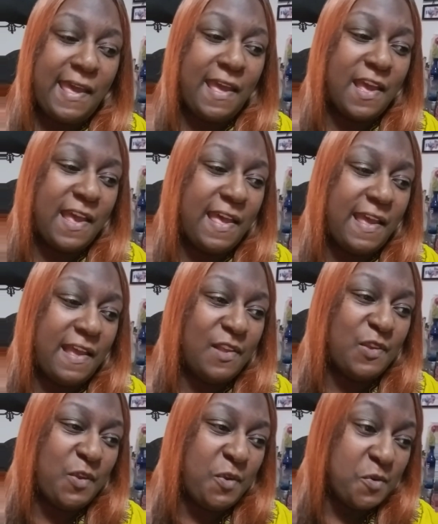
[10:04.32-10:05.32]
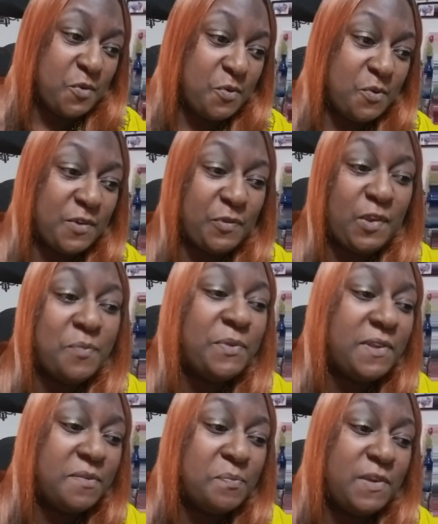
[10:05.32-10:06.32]
And you
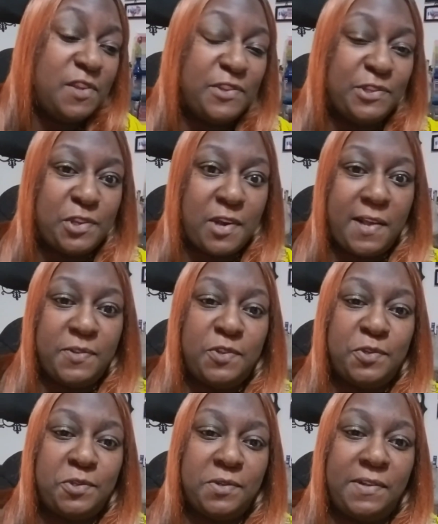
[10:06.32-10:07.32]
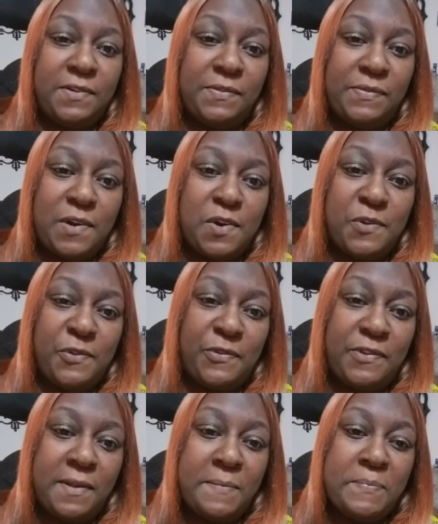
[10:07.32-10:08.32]
attempted me to try to drink first.